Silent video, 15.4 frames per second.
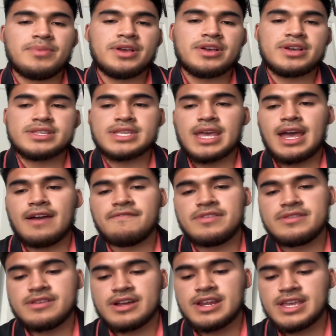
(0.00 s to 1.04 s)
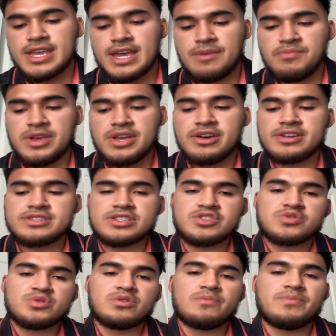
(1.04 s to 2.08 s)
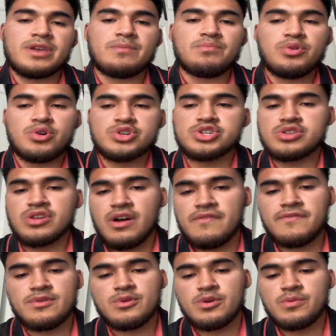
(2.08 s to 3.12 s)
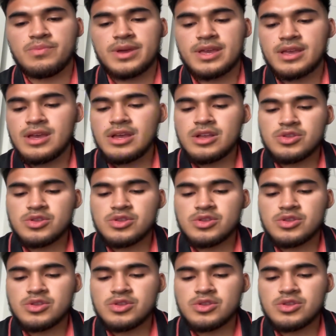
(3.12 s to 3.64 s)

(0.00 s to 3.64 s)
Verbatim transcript: because they haven't done it yet, because it's sort of being pushed off a little bit